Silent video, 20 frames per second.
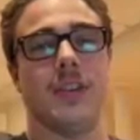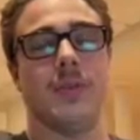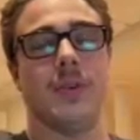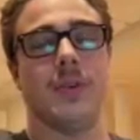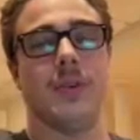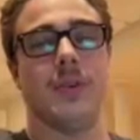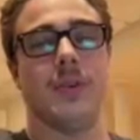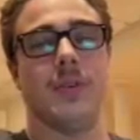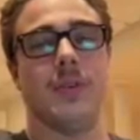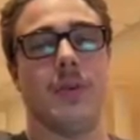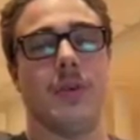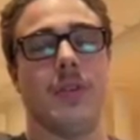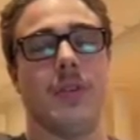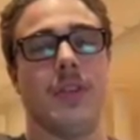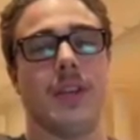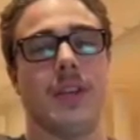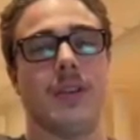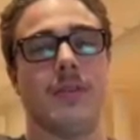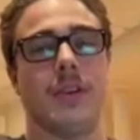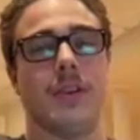other when you were
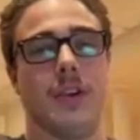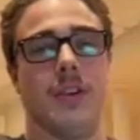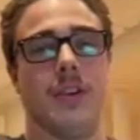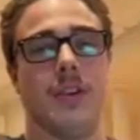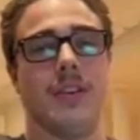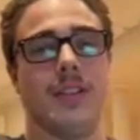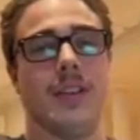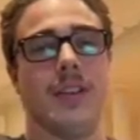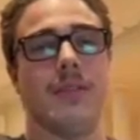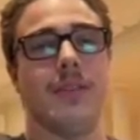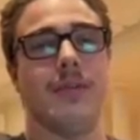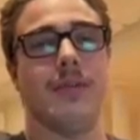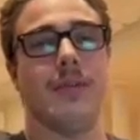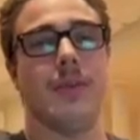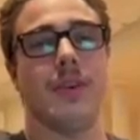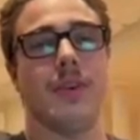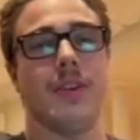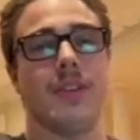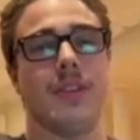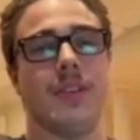both like good
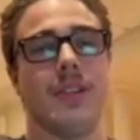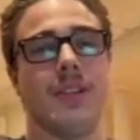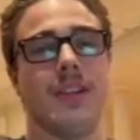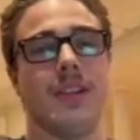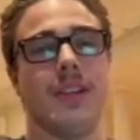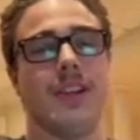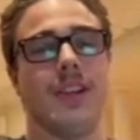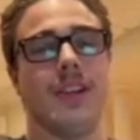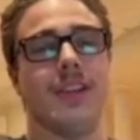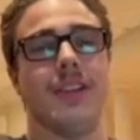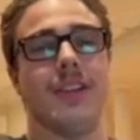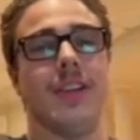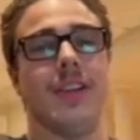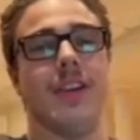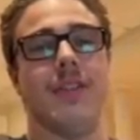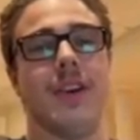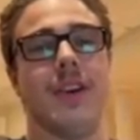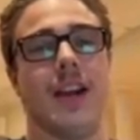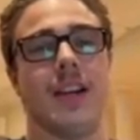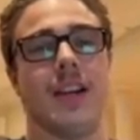74s? Or you
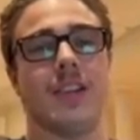never